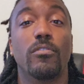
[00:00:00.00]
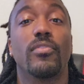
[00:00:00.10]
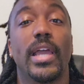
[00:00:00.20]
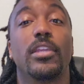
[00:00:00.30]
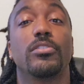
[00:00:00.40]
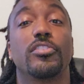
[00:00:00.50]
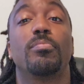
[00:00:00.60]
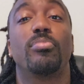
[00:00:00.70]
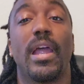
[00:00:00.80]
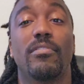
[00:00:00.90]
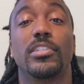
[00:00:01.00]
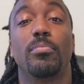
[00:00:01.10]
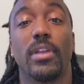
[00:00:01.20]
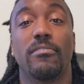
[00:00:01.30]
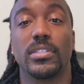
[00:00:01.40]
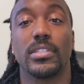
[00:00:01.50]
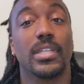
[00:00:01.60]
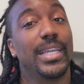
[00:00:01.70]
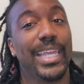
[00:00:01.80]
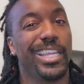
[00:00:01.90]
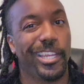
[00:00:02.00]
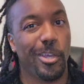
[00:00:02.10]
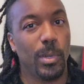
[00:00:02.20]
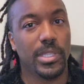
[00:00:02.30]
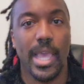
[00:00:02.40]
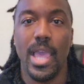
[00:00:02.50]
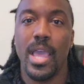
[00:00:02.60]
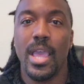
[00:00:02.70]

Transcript: override users' privacy preferences. Again, you don't want that.